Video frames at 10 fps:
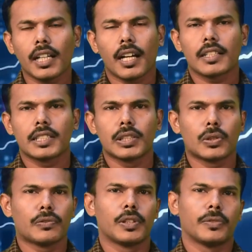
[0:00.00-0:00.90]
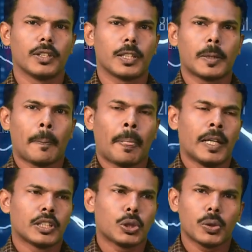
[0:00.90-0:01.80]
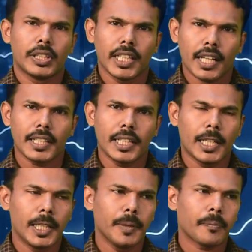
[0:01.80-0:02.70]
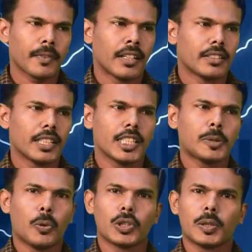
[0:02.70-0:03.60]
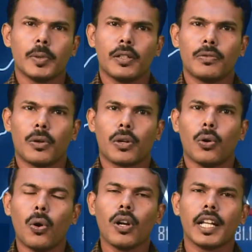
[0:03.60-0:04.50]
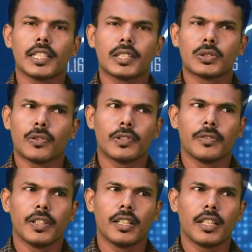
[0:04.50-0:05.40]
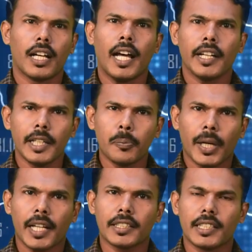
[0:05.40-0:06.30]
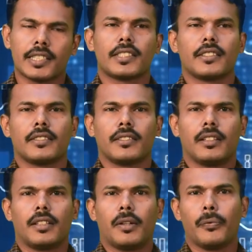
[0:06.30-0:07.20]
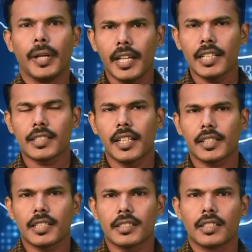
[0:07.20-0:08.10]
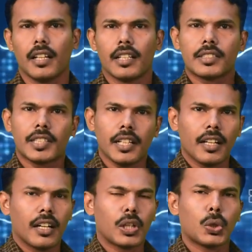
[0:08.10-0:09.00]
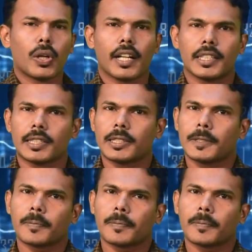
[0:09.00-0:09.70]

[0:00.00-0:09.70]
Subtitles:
currencies of the world. So theoretically, this is possible for all nations of the world, and in practice, various nations still dollarize.